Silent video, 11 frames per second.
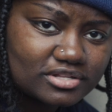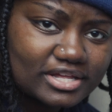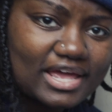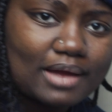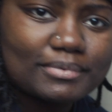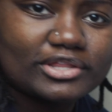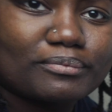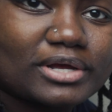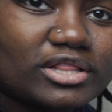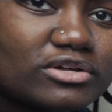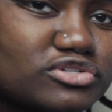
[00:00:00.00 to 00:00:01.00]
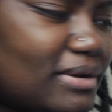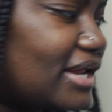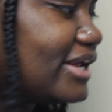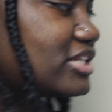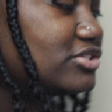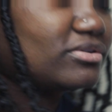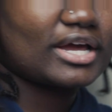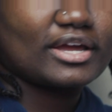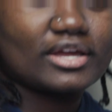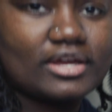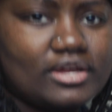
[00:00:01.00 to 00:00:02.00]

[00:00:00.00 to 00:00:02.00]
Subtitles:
and the camera a little bit closer, but I need to do like